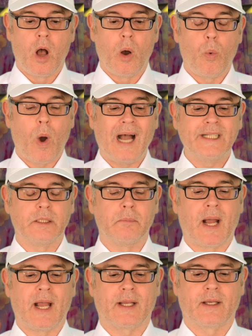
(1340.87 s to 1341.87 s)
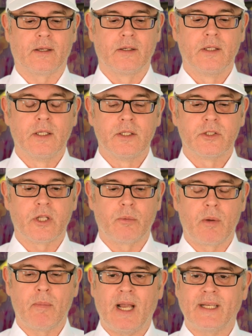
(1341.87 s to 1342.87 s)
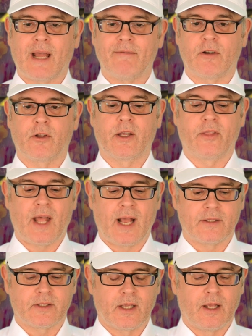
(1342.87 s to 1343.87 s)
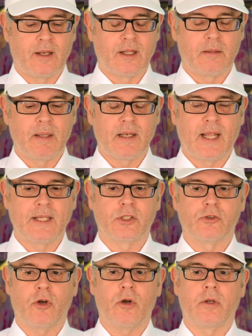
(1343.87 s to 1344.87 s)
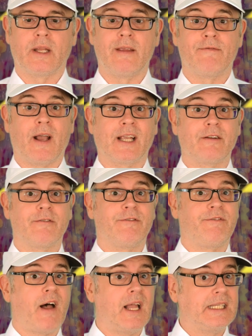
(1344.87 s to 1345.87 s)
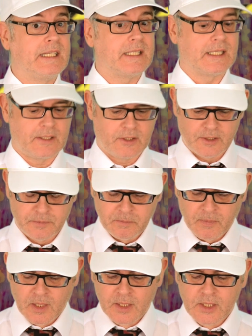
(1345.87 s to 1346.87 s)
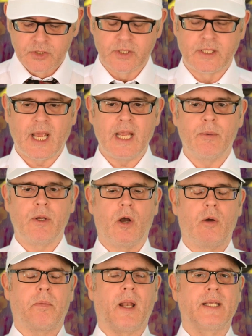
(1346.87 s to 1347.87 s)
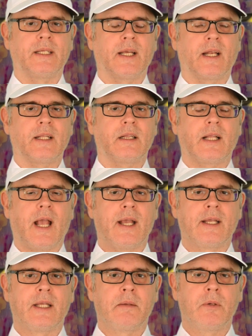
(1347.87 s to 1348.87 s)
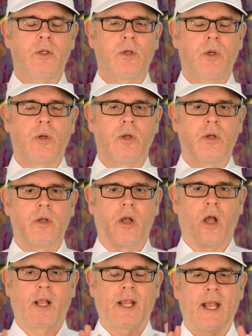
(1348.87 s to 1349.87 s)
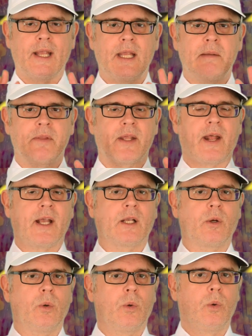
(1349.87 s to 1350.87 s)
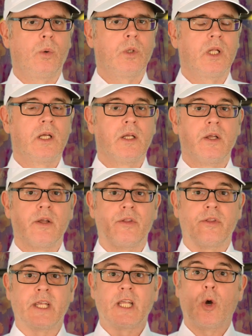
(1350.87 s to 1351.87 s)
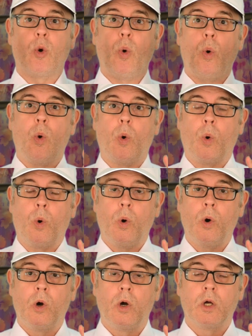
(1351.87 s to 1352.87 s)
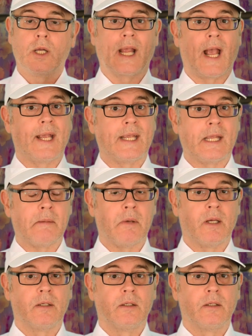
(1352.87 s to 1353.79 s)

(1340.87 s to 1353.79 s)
a while back. So we might have a look at that a little bit later on, if I can find it. Today we are playing a game that I call the or game.